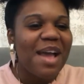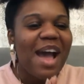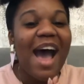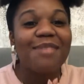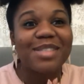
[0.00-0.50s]

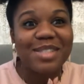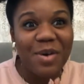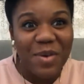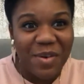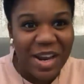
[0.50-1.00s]
I'm
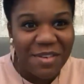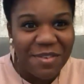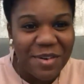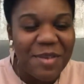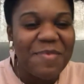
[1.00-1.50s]
so
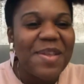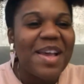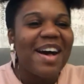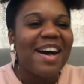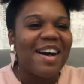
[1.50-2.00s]
grateful.
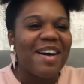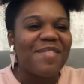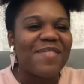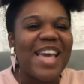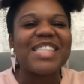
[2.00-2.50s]

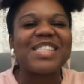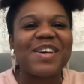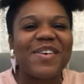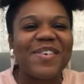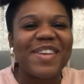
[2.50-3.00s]
Um, and
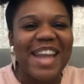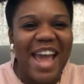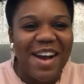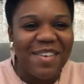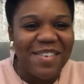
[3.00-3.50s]
so
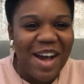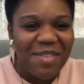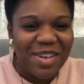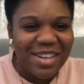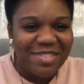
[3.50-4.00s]
now
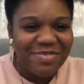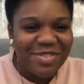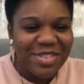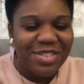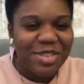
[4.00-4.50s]
I'm going to
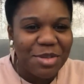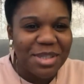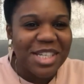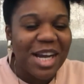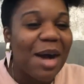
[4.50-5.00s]
do my
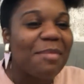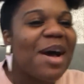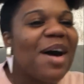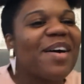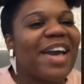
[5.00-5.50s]
job.
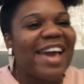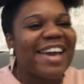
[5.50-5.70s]
Okay.